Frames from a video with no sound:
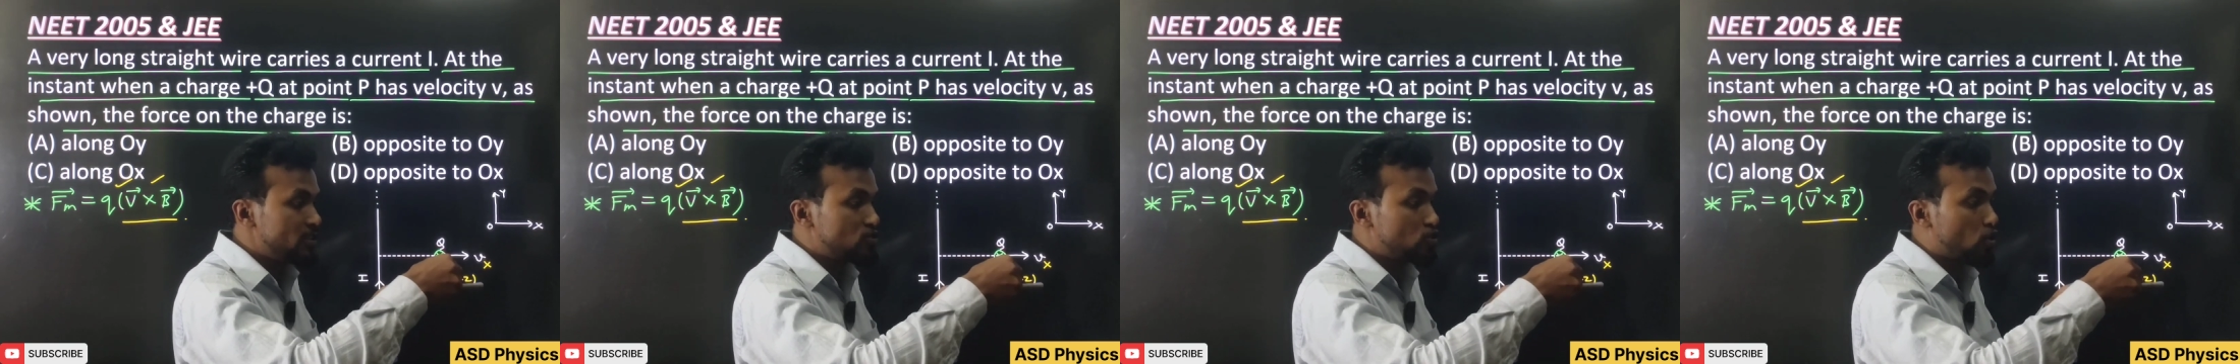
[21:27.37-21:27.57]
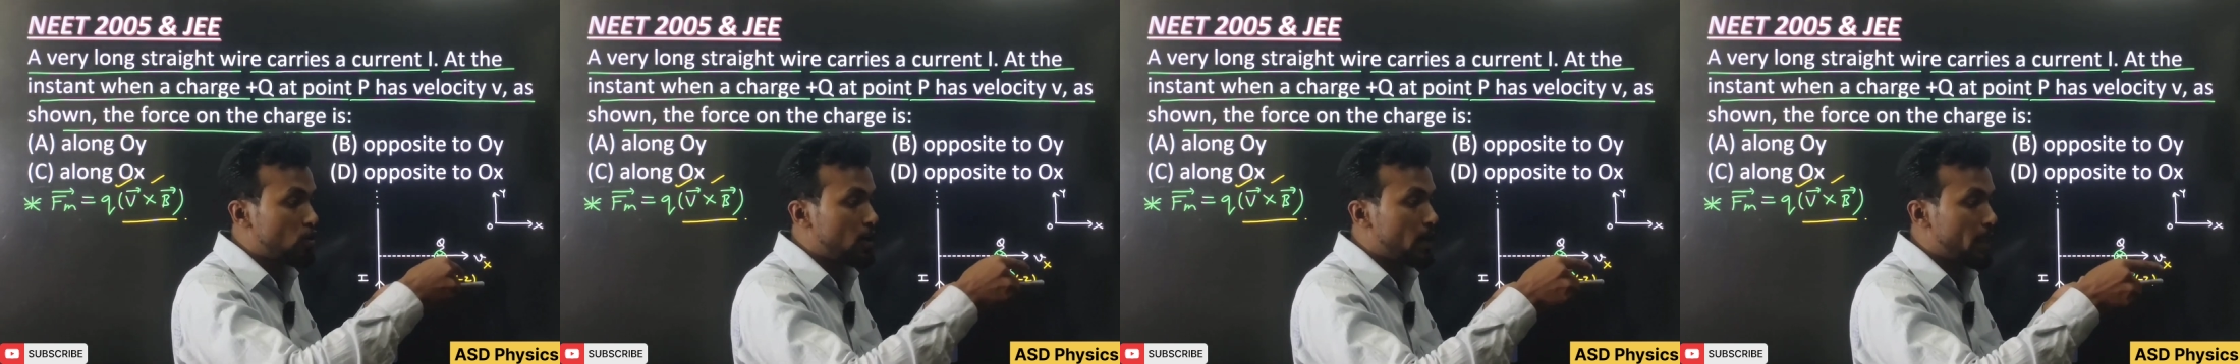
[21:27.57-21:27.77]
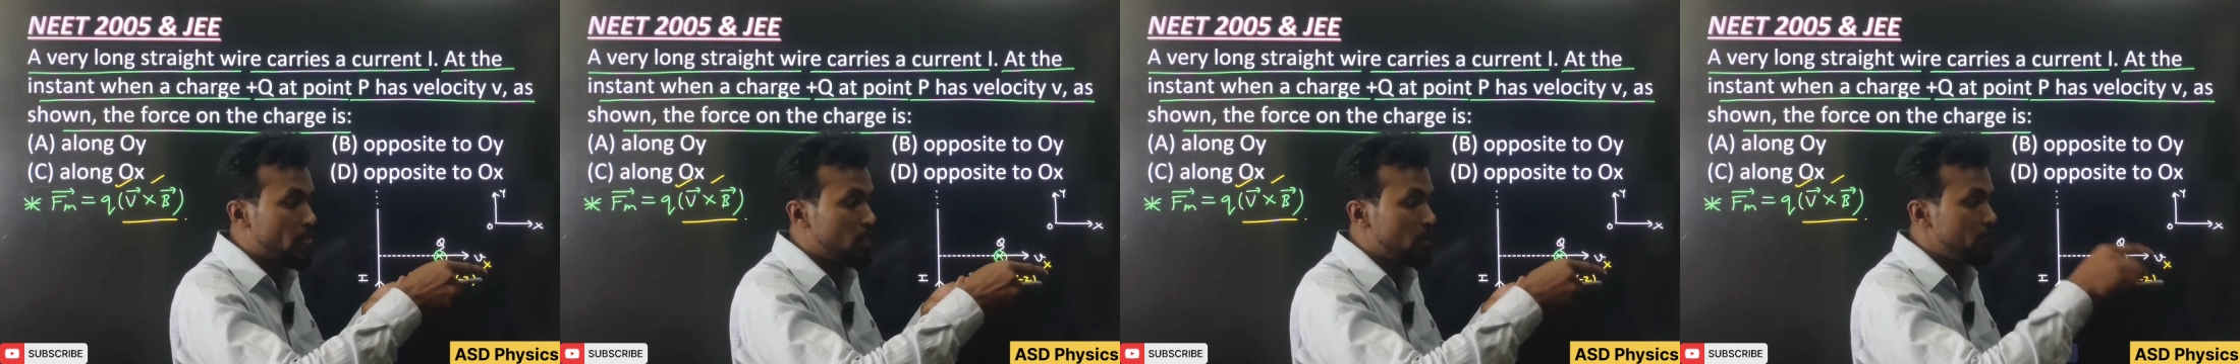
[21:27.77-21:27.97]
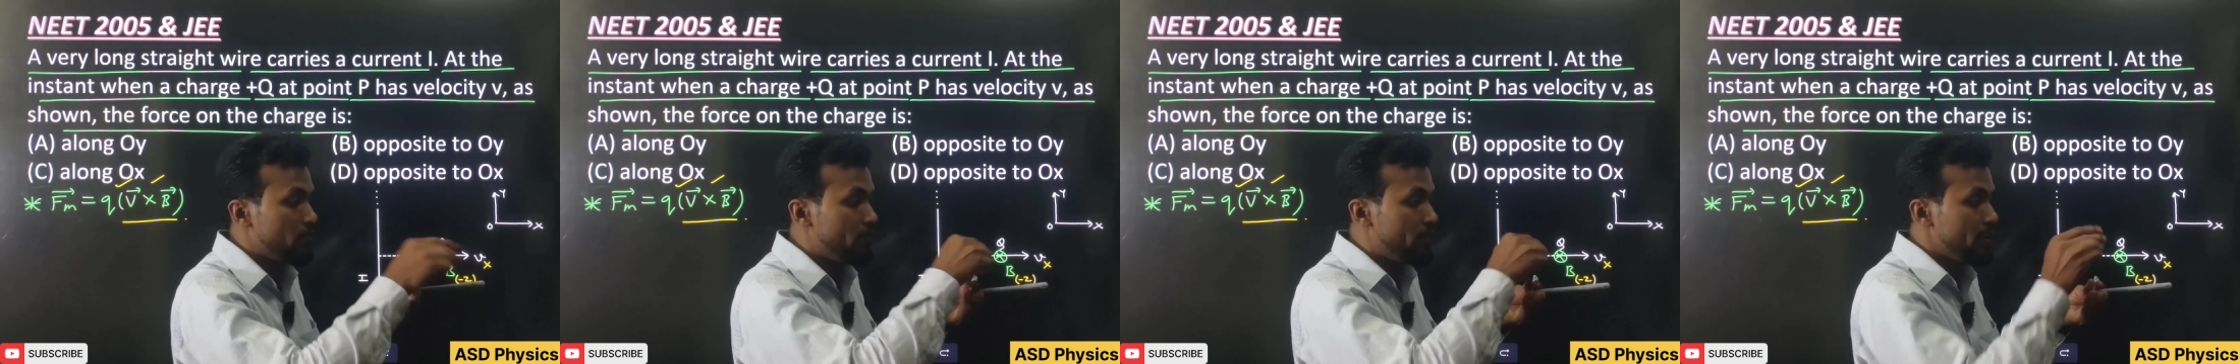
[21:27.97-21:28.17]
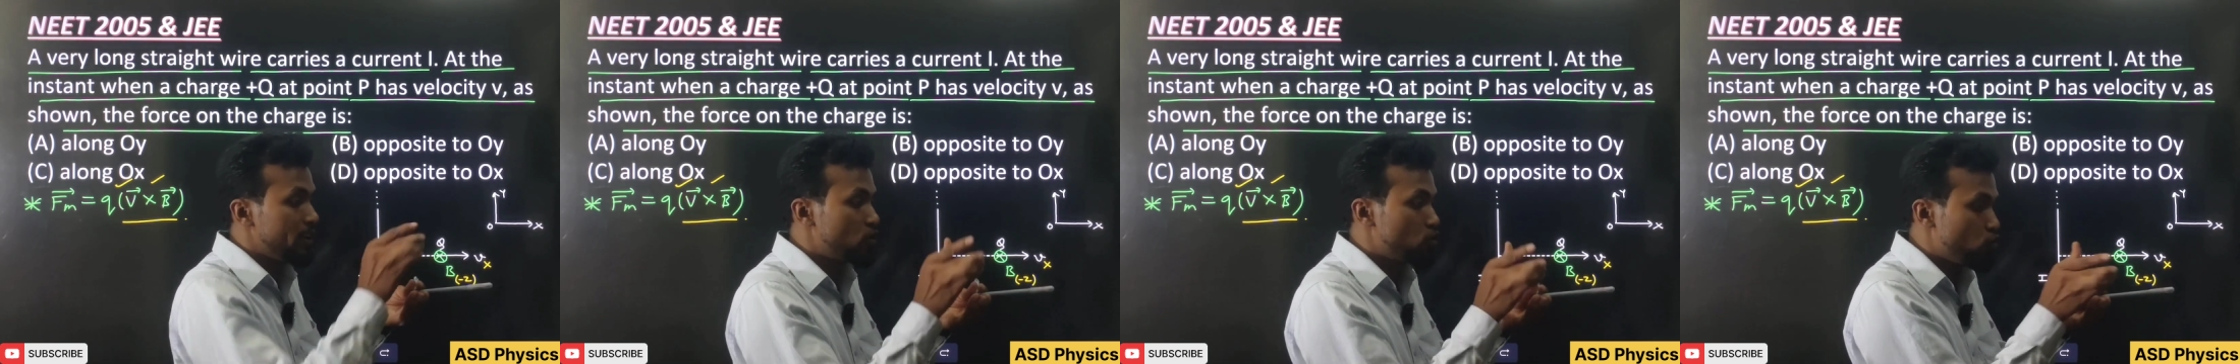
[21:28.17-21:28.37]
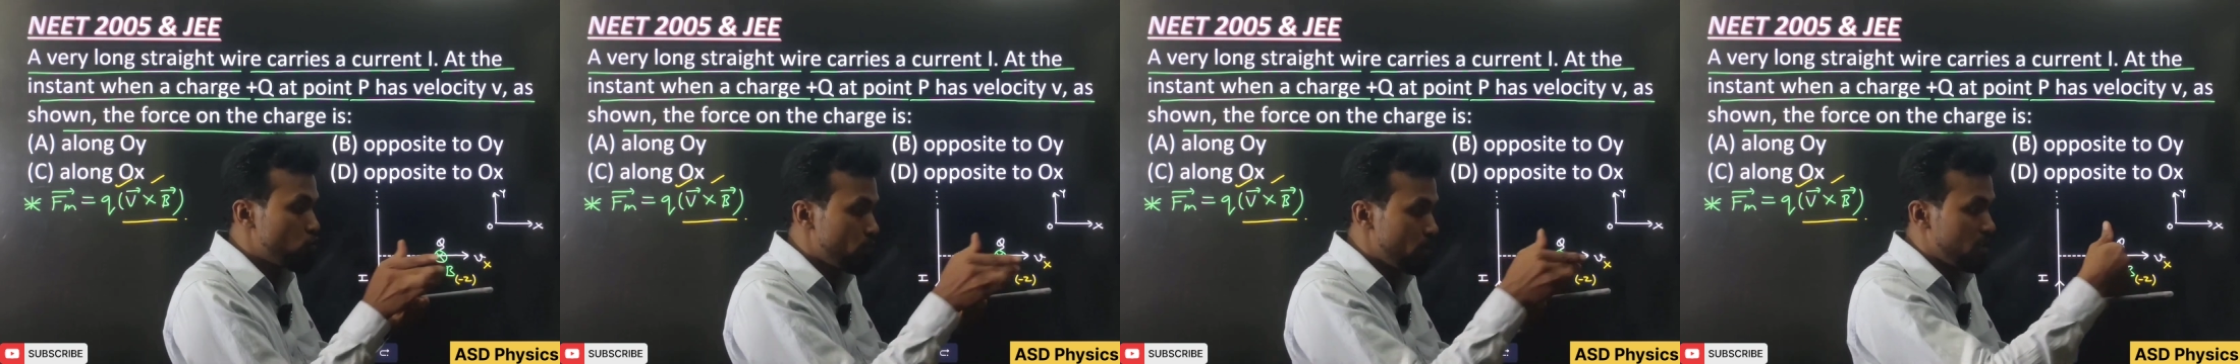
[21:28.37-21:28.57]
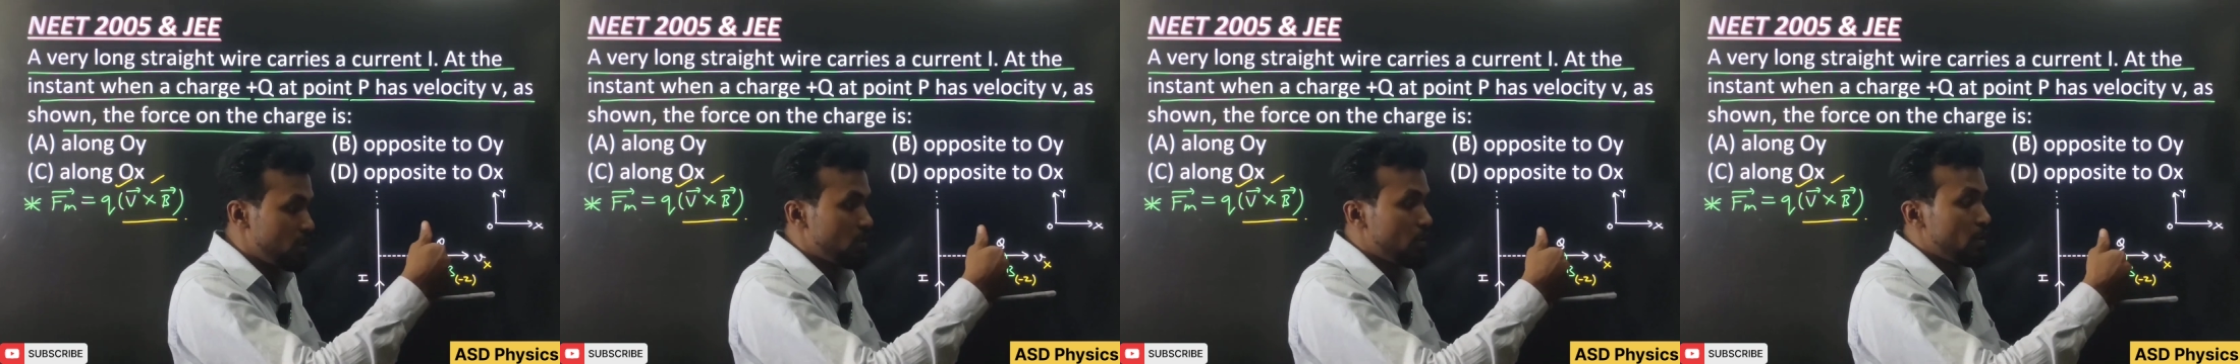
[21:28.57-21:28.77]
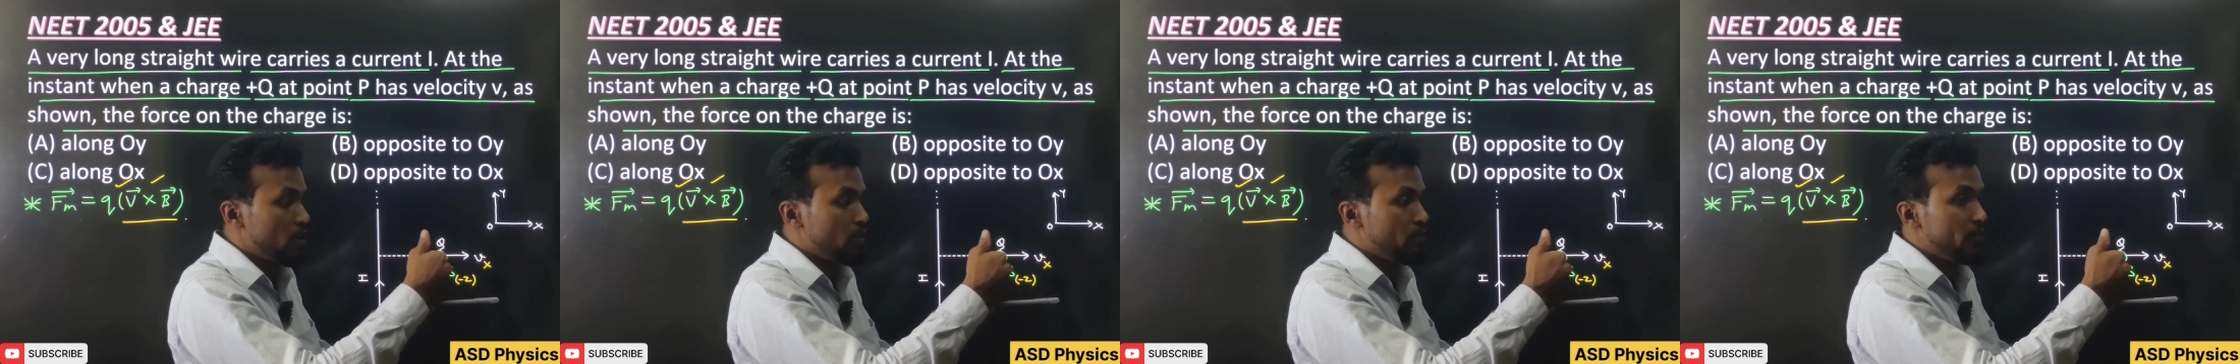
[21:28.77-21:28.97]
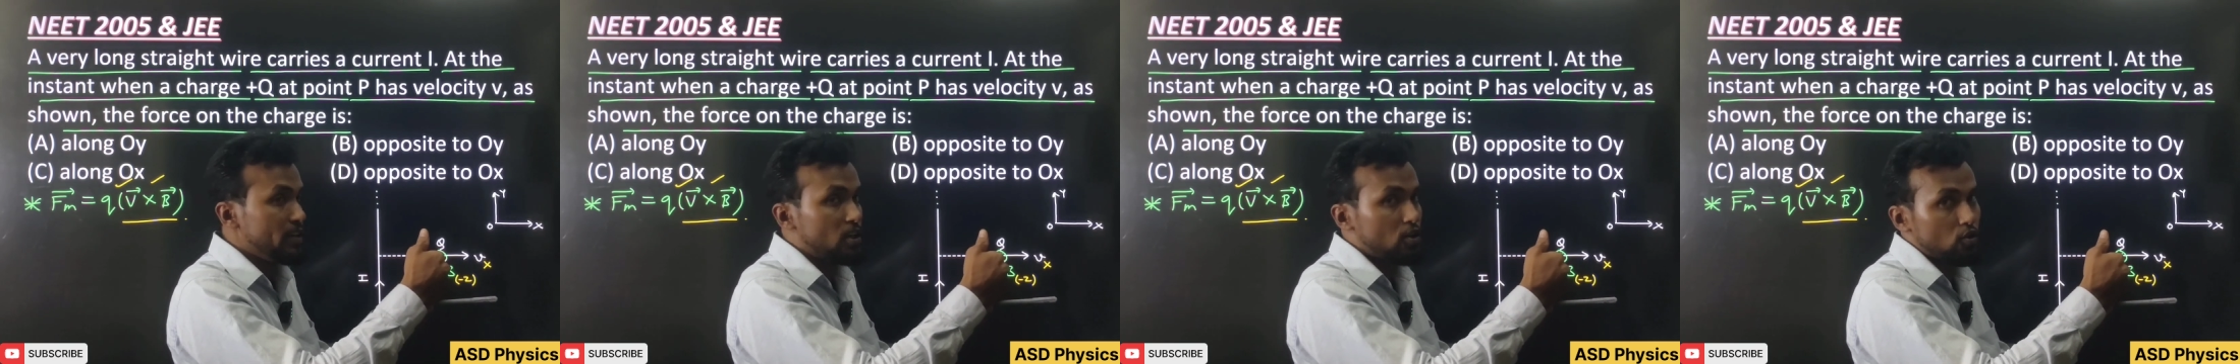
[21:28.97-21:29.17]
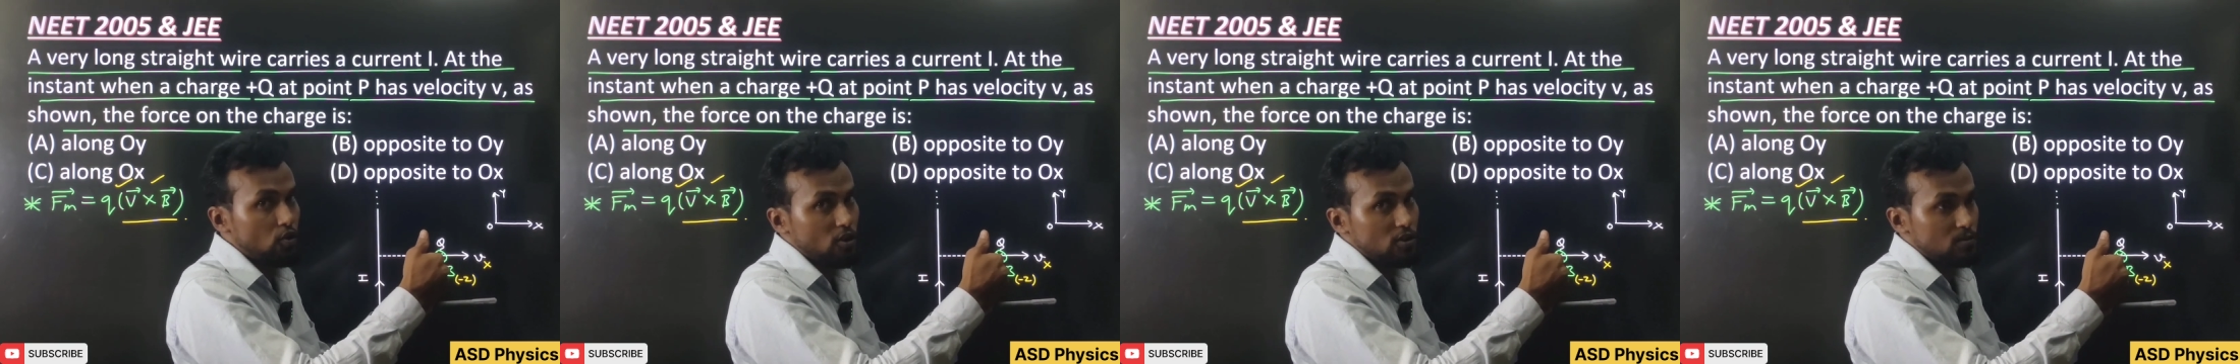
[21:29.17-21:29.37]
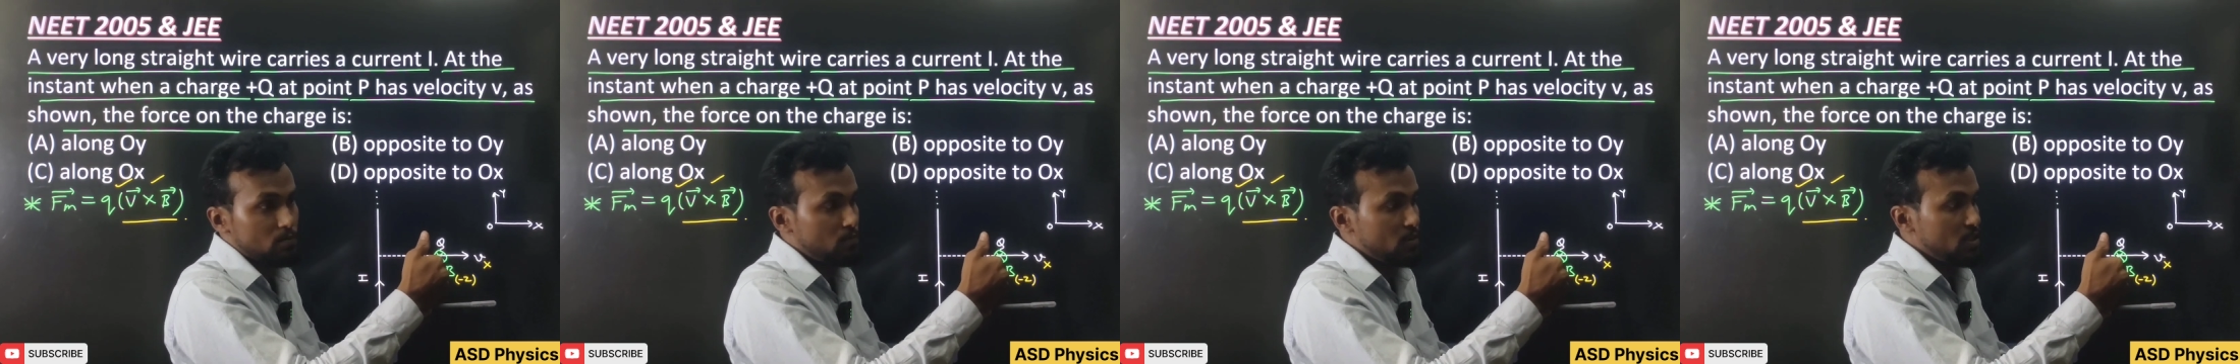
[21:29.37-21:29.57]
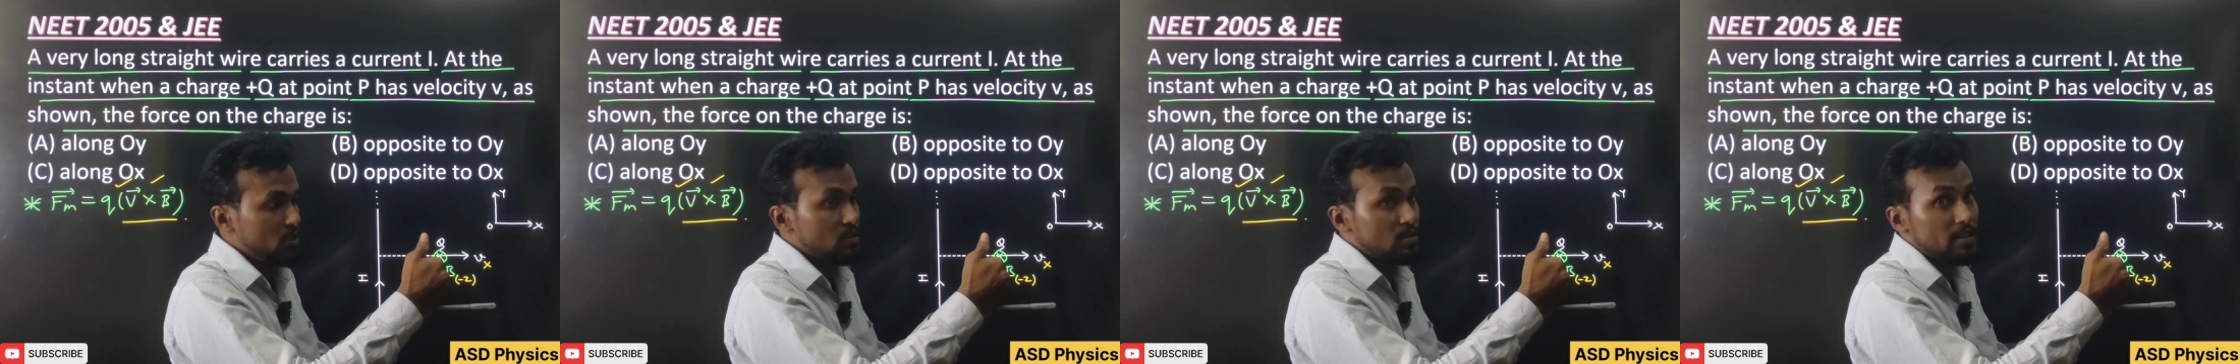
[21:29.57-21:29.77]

So curl V to B, V cross B.